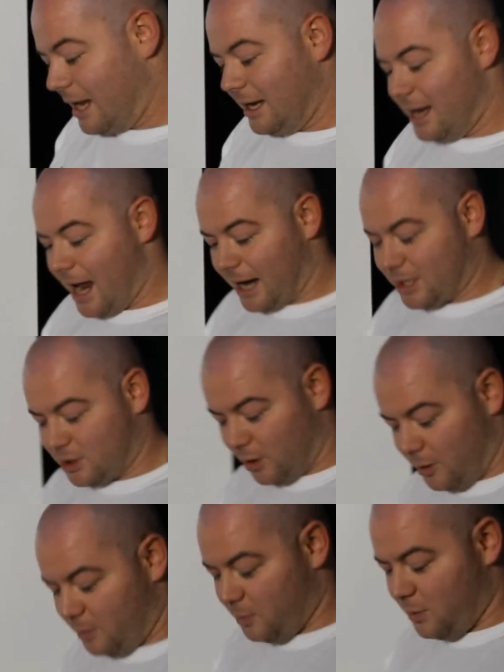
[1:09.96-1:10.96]
Next
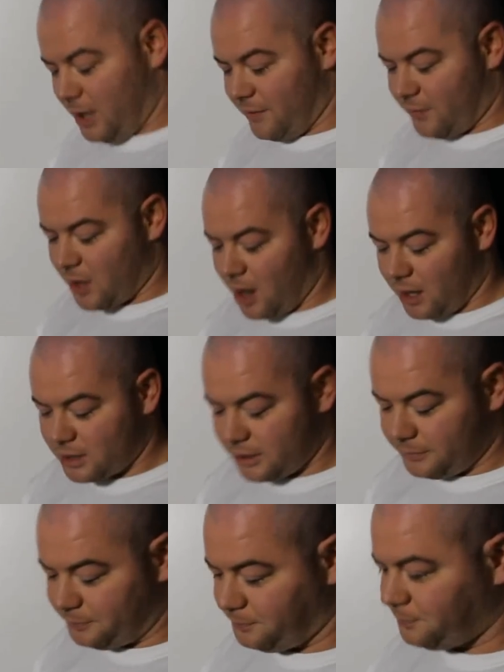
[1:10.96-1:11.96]
up, we have
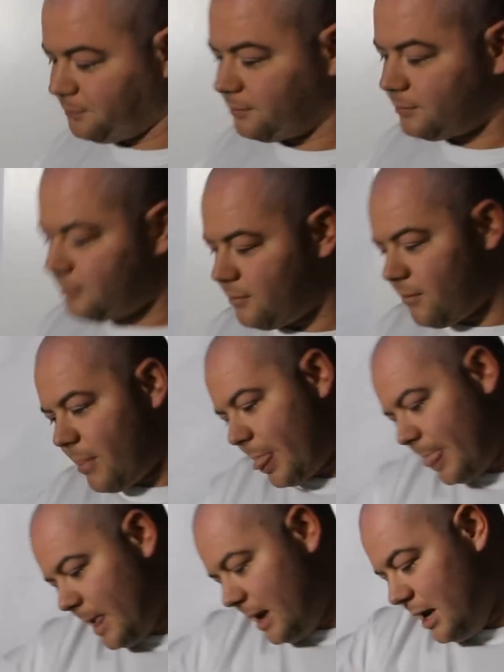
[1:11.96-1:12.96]
got
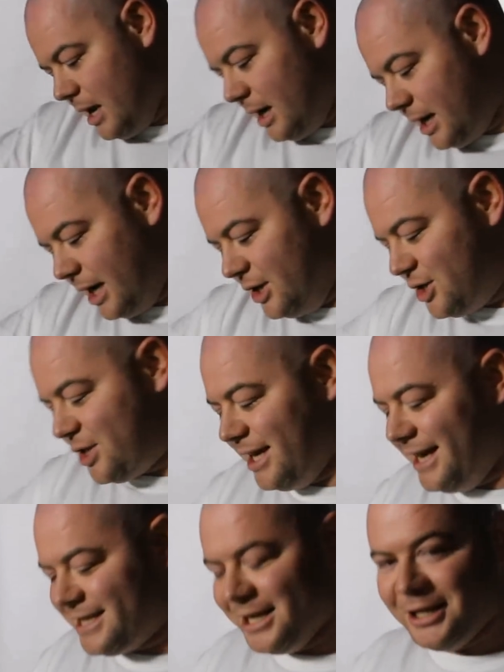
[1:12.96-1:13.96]

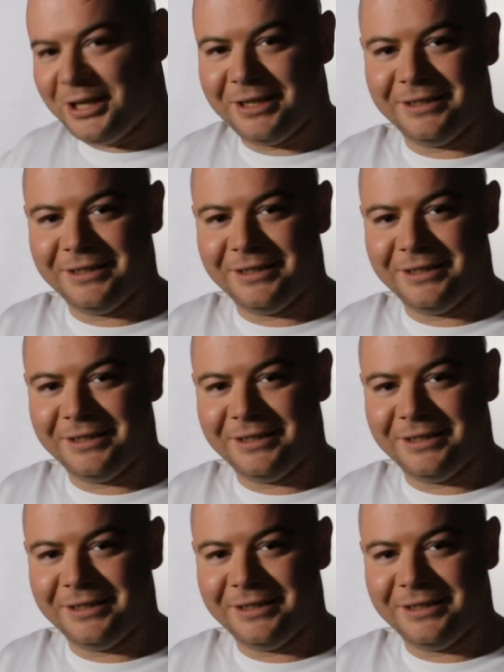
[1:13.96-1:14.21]
Conceited